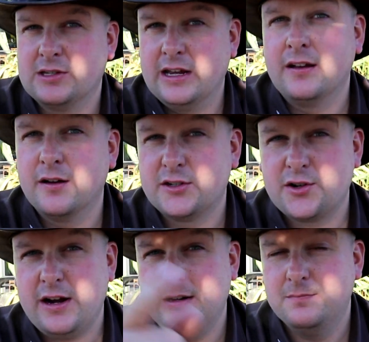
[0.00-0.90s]
say, go
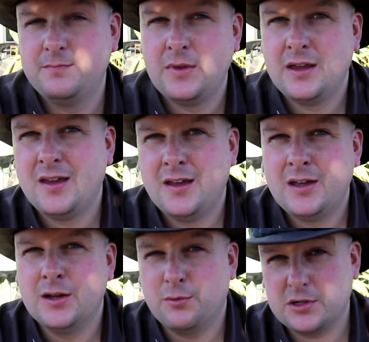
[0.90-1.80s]
straight.
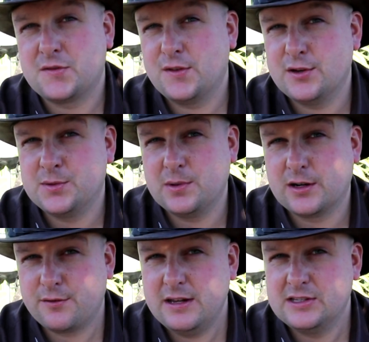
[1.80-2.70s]
Watch for those
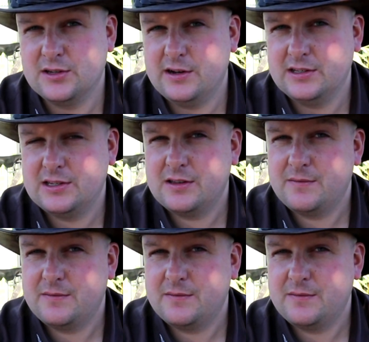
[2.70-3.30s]
big green signs.